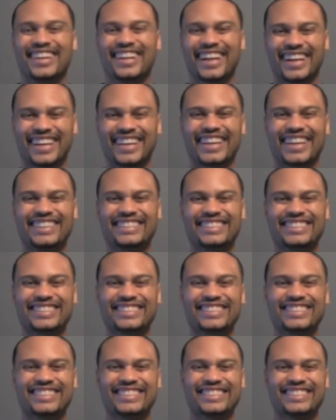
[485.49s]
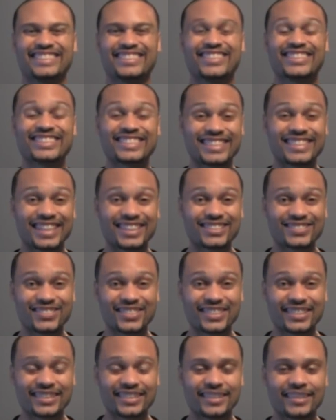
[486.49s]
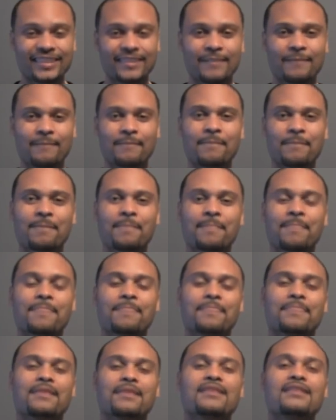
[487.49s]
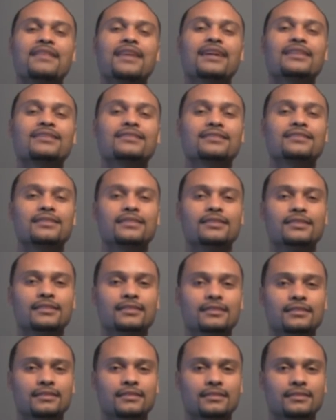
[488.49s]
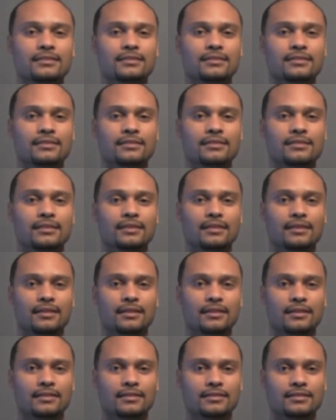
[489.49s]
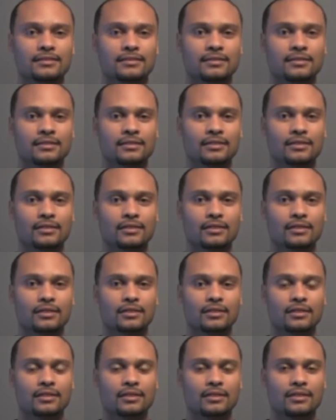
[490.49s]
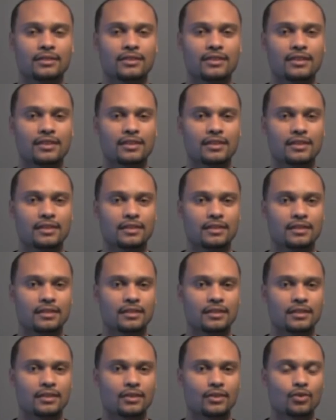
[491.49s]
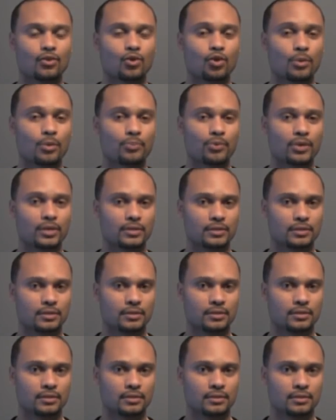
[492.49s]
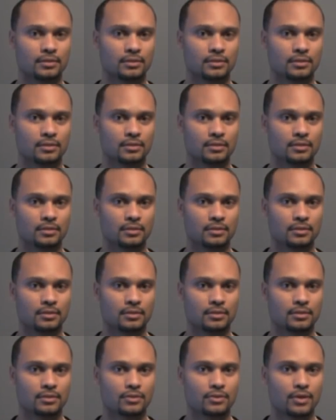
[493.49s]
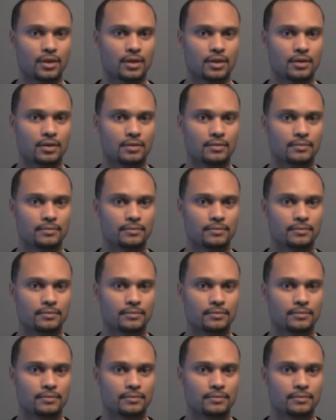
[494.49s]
I got you. What's the next one? The next C is the corporate credit.